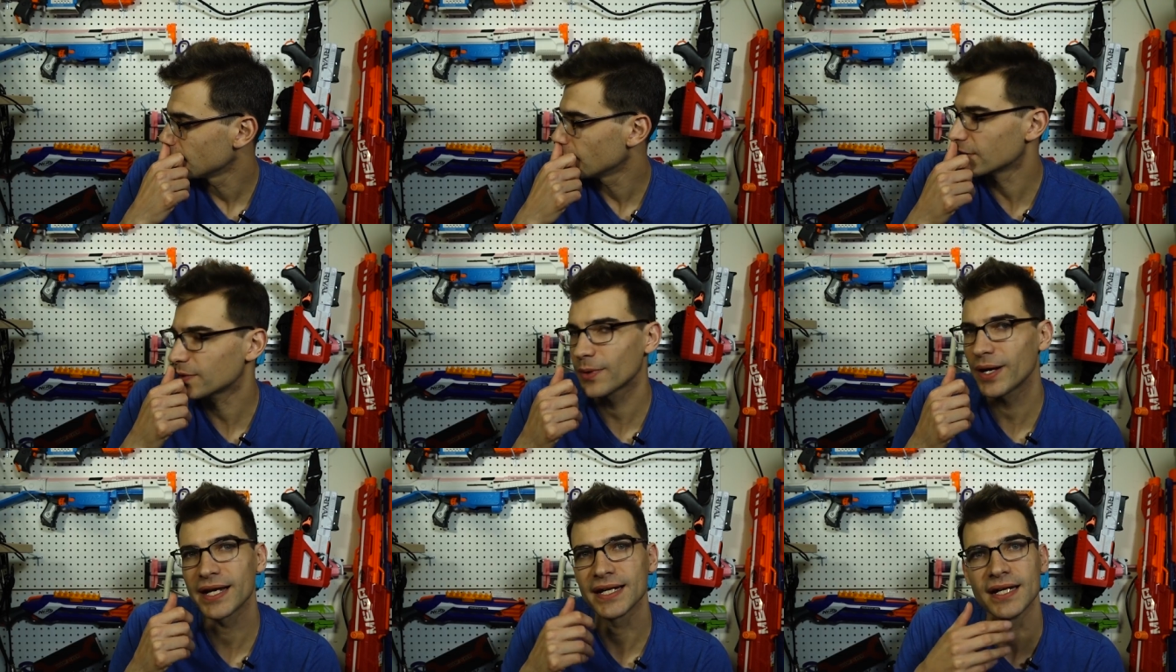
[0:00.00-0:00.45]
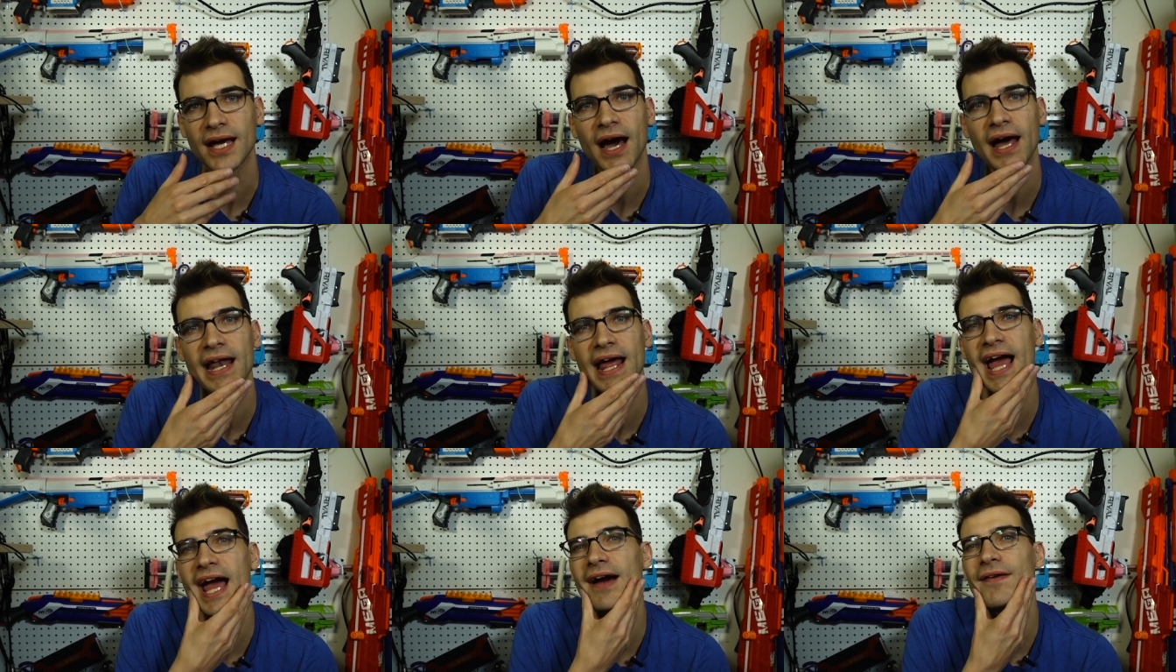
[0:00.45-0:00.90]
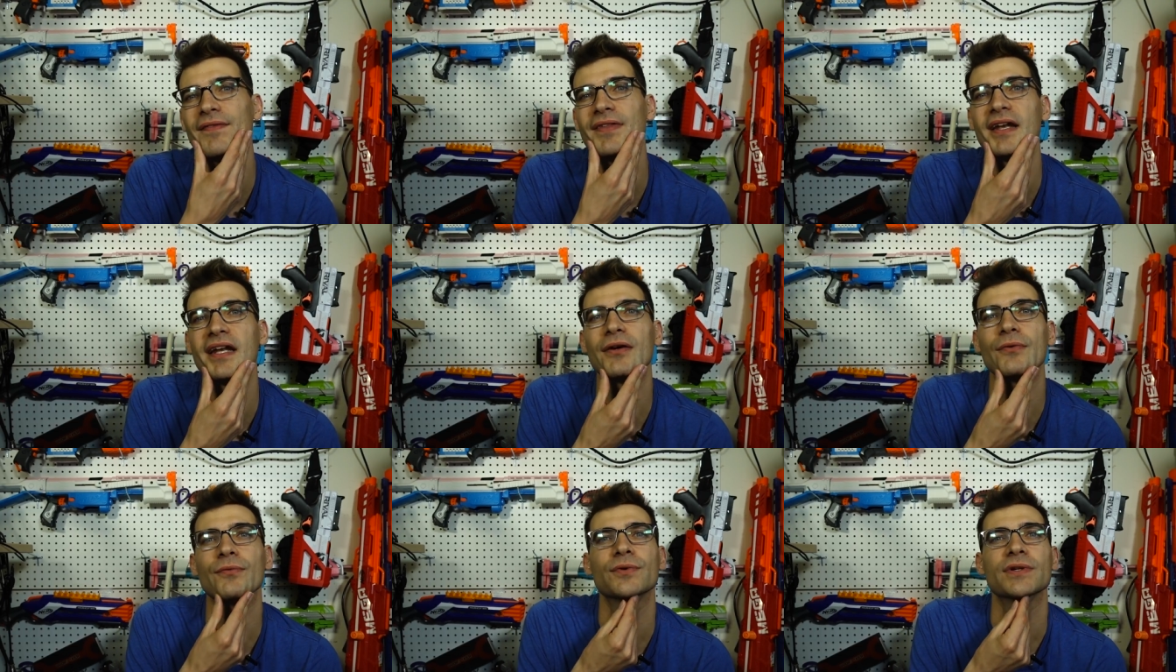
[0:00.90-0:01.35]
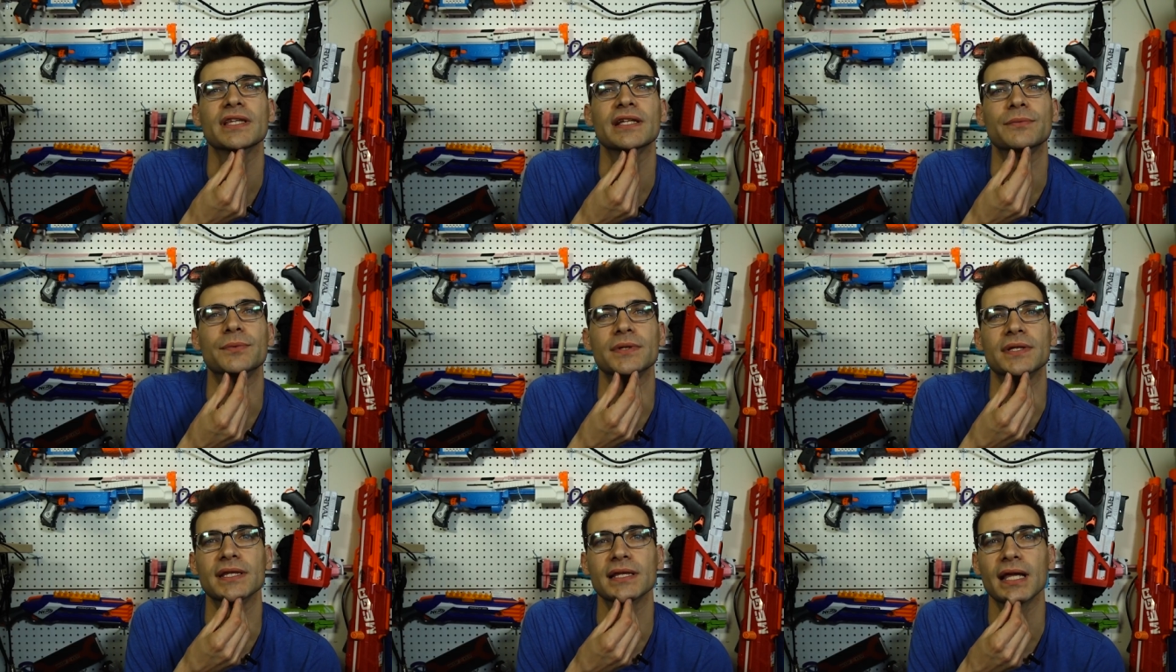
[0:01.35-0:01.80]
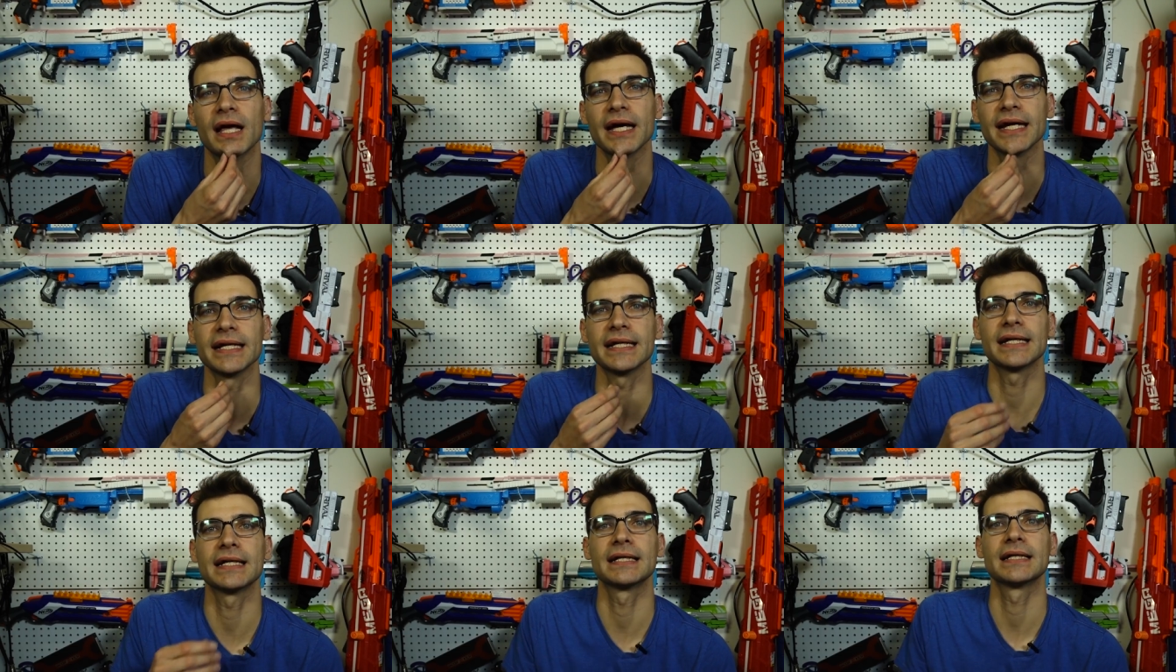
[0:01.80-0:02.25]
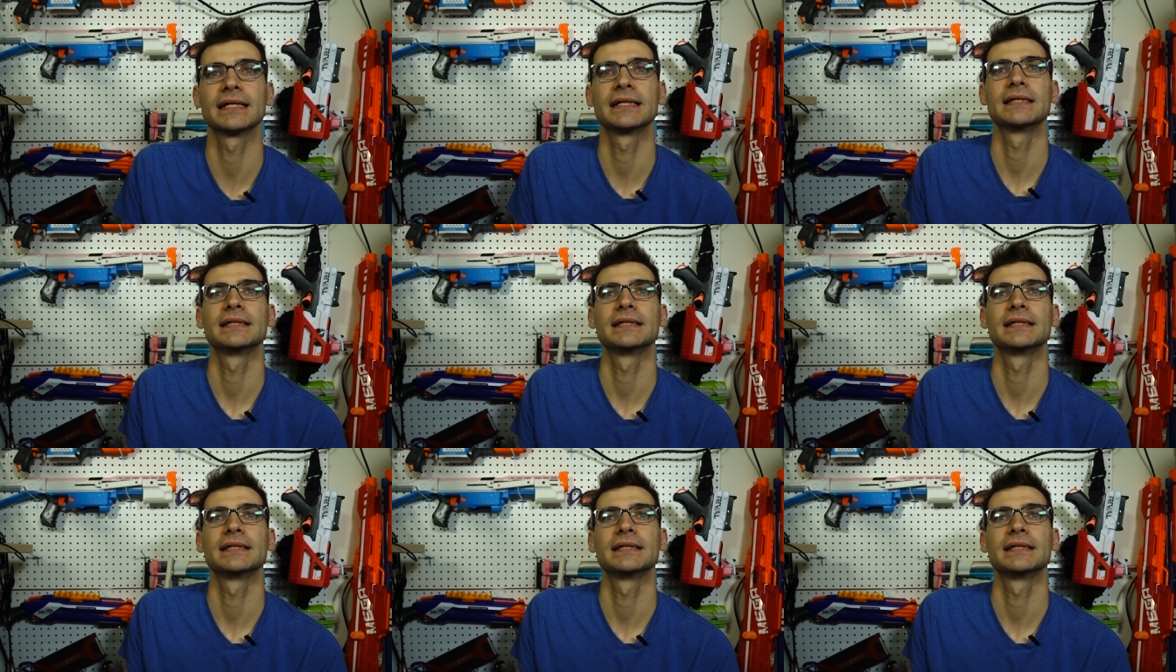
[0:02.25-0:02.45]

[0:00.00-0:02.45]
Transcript: what do I not have that I really would like?